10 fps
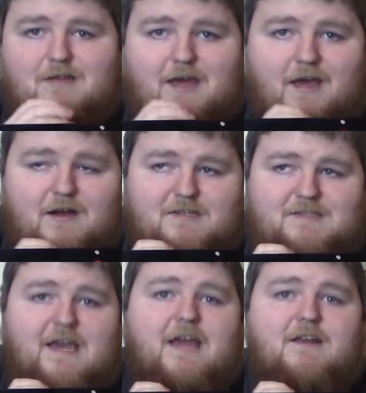
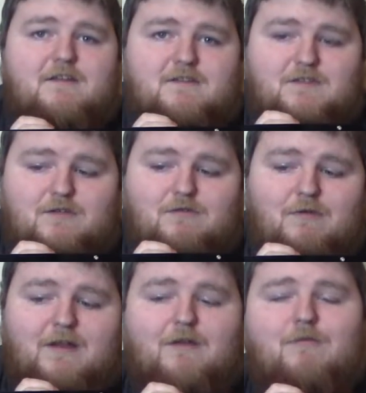chaos can ensue,
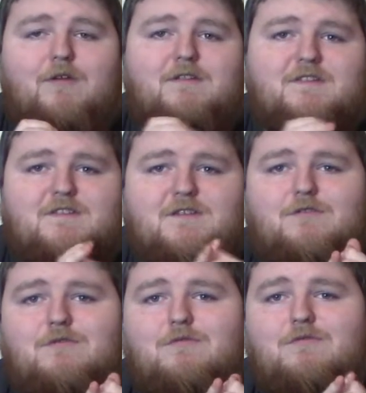and it will
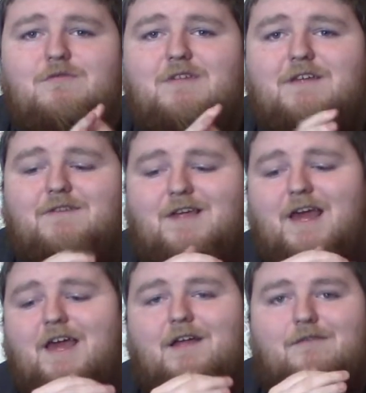ensue if it
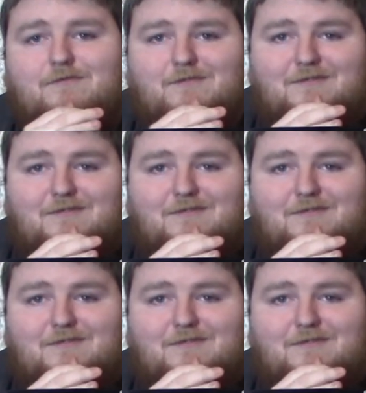can.